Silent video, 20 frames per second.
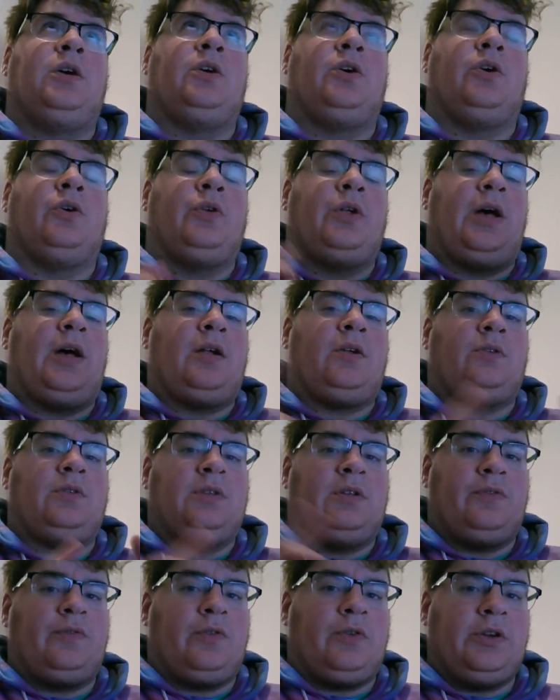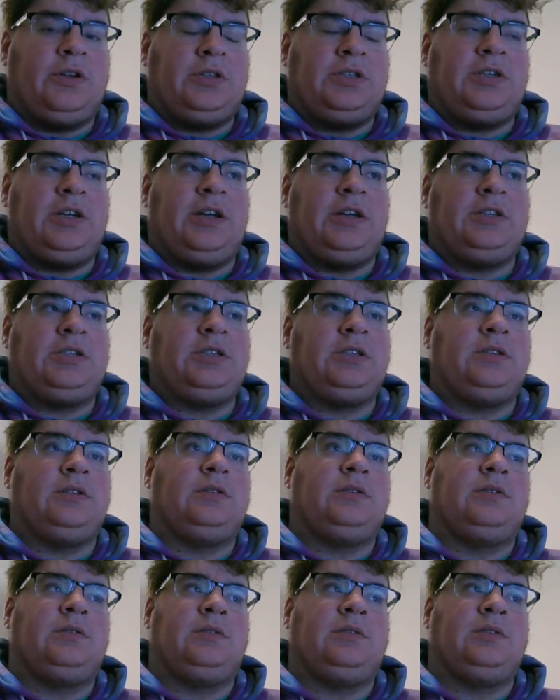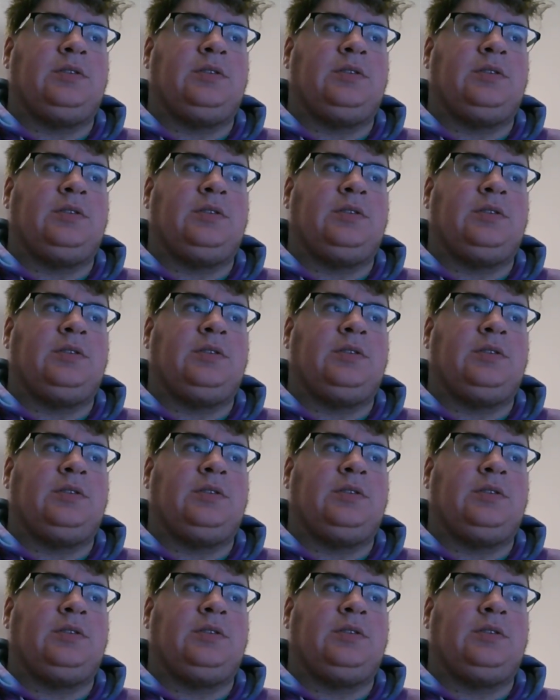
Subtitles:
gonadal differentiation.